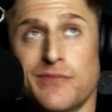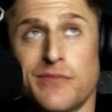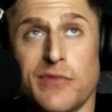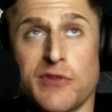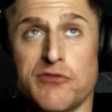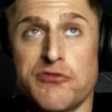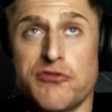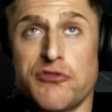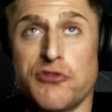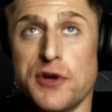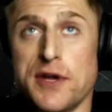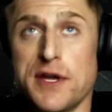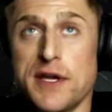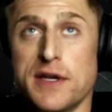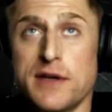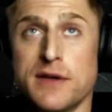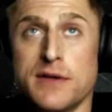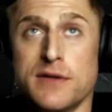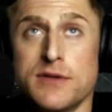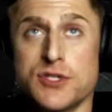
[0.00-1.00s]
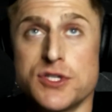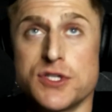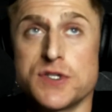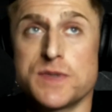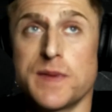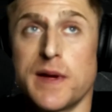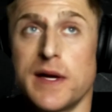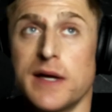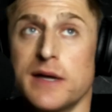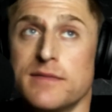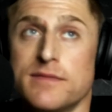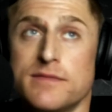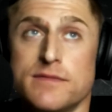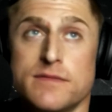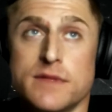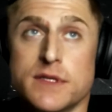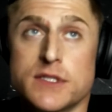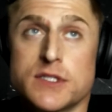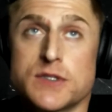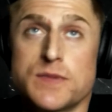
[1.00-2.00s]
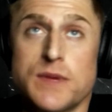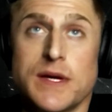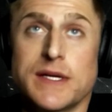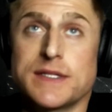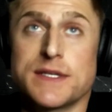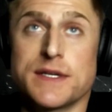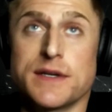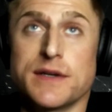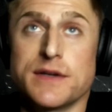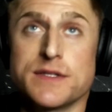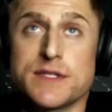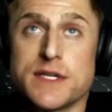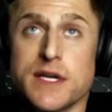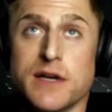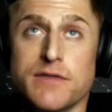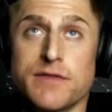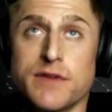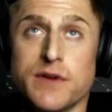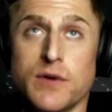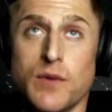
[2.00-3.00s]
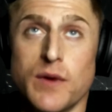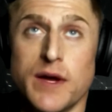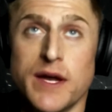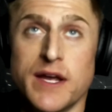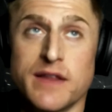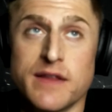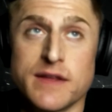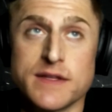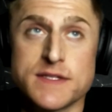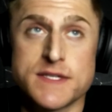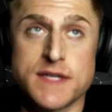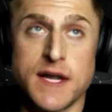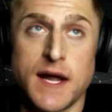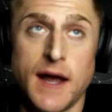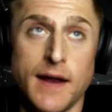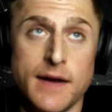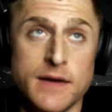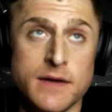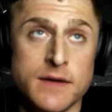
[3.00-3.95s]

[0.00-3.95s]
freak just by expressing yourself in a way that's not,